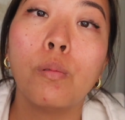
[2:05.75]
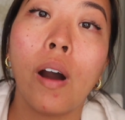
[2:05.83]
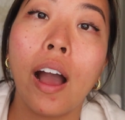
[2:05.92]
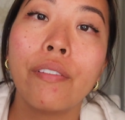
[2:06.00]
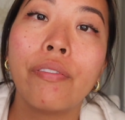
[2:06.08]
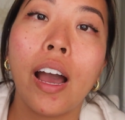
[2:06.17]

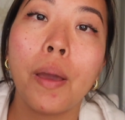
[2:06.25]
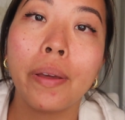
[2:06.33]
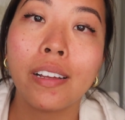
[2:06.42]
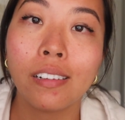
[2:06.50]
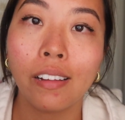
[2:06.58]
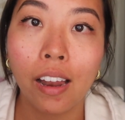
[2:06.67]
Wi-Fi
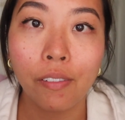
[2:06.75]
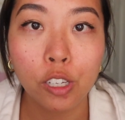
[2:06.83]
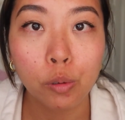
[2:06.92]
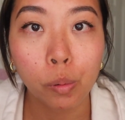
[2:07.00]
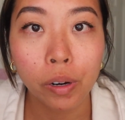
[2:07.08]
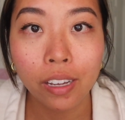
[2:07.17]
because a lot of
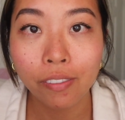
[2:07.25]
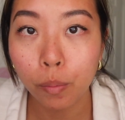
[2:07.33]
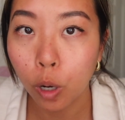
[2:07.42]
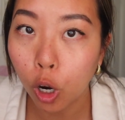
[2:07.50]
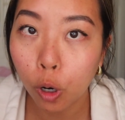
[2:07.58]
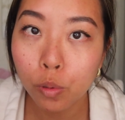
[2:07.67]
us were working from
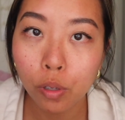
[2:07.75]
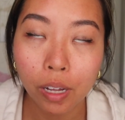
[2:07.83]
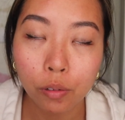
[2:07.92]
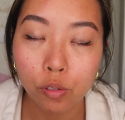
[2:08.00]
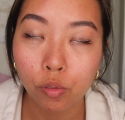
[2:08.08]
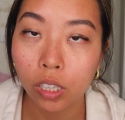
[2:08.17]
home, so
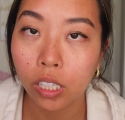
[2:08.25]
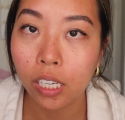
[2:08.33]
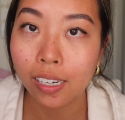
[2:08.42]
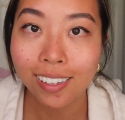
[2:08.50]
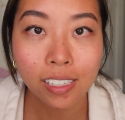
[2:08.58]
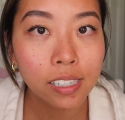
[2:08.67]
that was
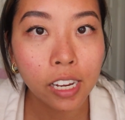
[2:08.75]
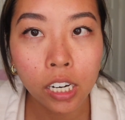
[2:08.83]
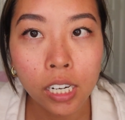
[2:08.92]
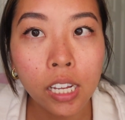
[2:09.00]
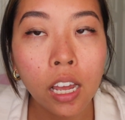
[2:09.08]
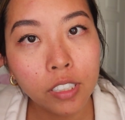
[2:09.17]
really
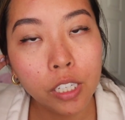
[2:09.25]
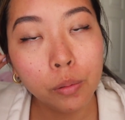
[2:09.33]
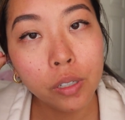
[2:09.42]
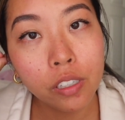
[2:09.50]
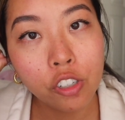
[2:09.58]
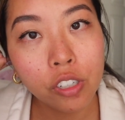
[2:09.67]
necessary. It
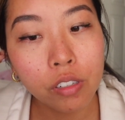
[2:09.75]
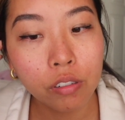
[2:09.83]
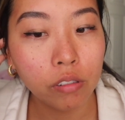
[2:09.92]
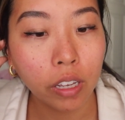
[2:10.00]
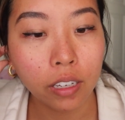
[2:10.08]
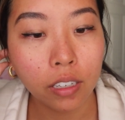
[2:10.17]
was
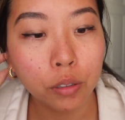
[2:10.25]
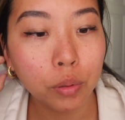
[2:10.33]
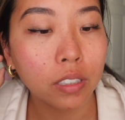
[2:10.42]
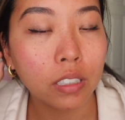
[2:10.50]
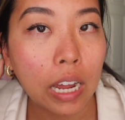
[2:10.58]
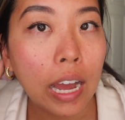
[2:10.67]
just like, it
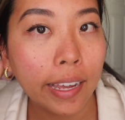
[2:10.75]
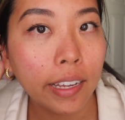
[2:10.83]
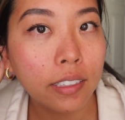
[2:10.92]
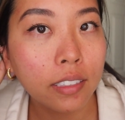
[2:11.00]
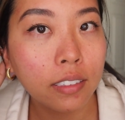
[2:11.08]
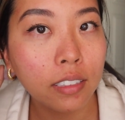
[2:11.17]
was
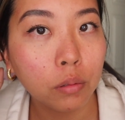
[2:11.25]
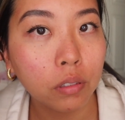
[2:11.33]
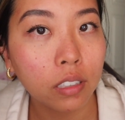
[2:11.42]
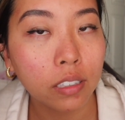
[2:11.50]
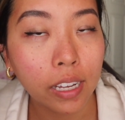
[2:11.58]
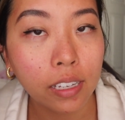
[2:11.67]
nice. It
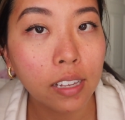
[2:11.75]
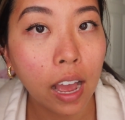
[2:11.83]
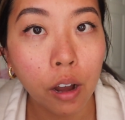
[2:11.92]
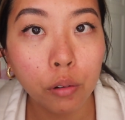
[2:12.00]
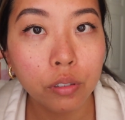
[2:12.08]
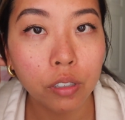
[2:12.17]
was a nice
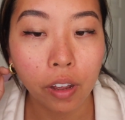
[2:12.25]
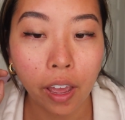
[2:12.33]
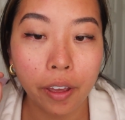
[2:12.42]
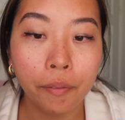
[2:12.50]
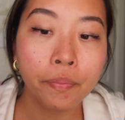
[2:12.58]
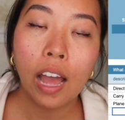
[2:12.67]
house,
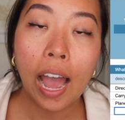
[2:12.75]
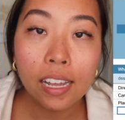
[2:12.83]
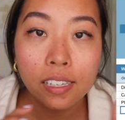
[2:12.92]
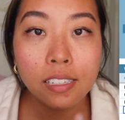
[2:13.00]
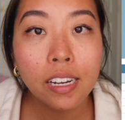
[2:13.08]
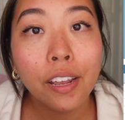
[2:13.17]
okay?
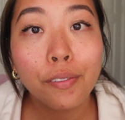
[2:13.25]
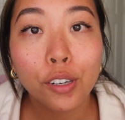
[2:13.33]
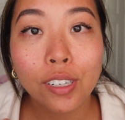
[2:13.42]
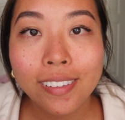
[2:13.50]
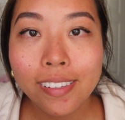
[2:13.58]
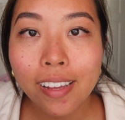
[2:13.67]
I stayed
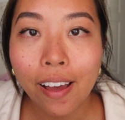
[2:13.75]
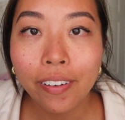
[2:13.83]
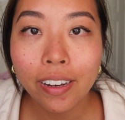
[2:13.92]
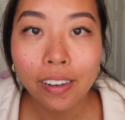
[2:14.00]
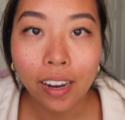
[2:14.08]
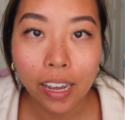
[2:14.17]
for
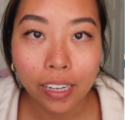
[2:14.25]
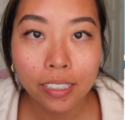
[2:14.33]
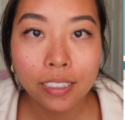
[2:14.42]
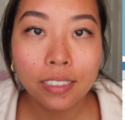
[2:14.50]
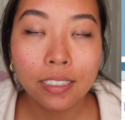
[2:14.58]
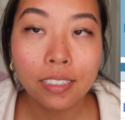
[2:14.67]
7
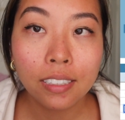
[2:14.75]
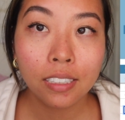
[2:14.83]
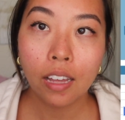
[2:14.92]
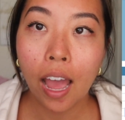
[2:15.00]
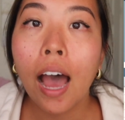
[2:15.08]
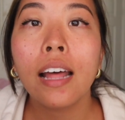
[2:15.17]
nights
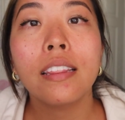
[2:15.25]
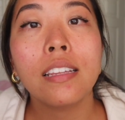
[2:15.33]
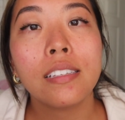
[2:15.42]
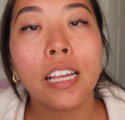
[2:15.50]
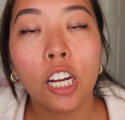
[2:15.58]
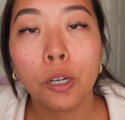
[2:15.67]
at
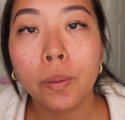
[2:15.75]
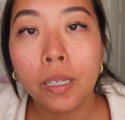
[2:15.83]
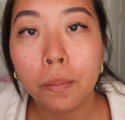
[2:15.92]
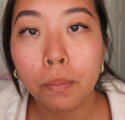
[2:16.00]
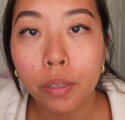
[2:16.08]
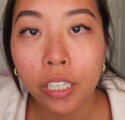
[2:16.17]
this
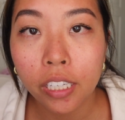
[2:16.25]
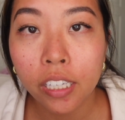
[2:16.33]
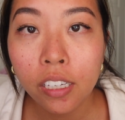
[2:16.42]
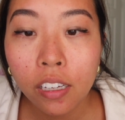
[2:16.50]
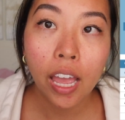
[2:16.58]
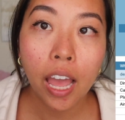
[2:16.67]

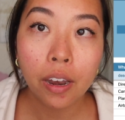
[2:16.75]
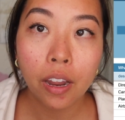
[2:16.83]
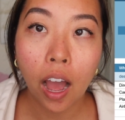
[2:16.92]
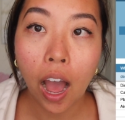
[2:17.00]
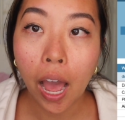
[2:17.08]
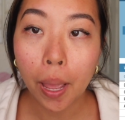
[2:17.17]
Airbnb
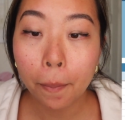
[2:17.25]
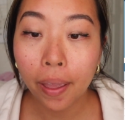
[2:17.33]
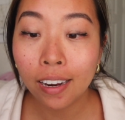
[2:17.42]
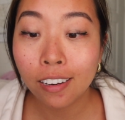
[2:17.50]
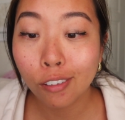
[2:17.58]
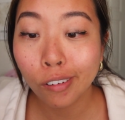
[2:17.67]
and I
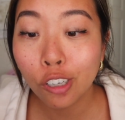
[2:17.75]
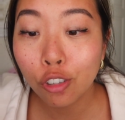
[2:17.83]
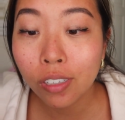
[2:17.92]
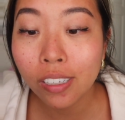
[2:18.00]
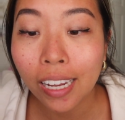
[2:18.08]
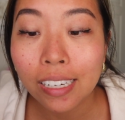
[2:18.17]
paid
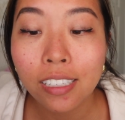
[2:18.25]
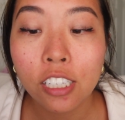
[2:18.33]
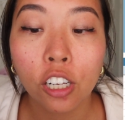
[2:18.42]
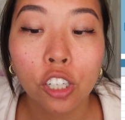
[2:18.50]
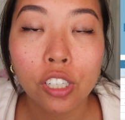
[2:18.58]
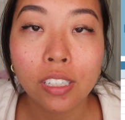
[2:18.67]

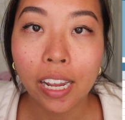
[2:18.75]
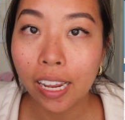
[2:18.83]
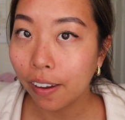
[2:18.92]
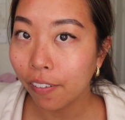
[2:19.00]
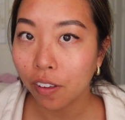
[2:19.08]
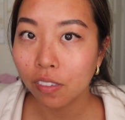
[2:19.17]

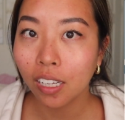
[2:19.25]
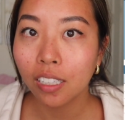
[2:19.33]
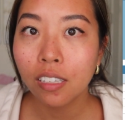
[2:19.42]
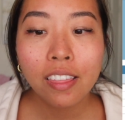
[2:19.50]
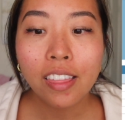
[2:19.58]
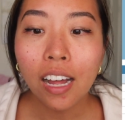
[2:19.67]

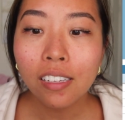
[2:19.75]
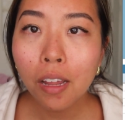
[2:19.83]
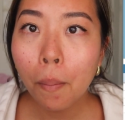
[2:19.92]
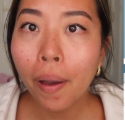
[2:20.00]
$319.85. That's not